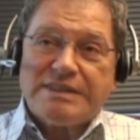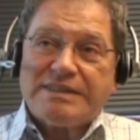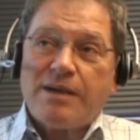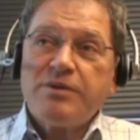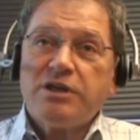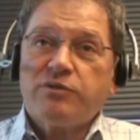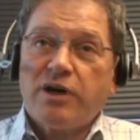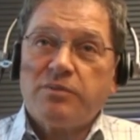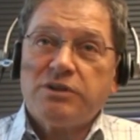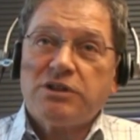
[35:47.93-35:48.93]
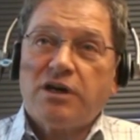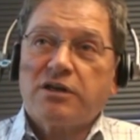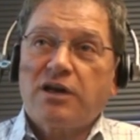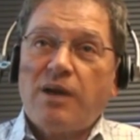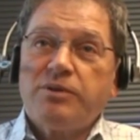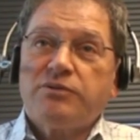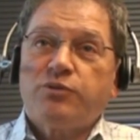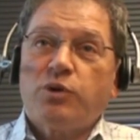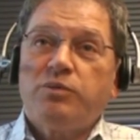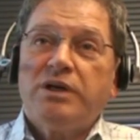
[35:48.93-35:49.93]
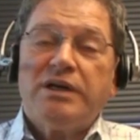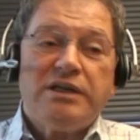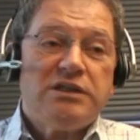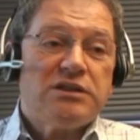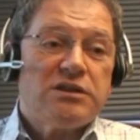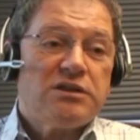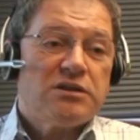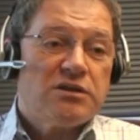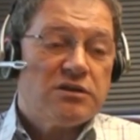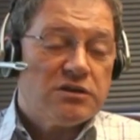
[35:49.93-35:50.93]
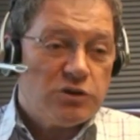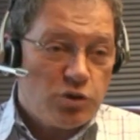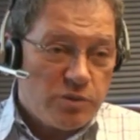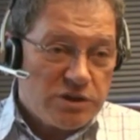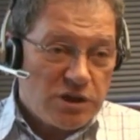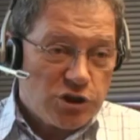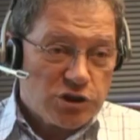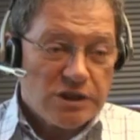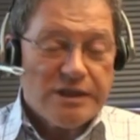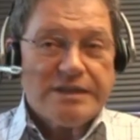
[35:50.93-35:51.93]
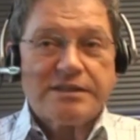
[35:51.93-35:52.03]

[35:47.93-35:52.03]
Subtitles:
Some requirements are coming from written documentation.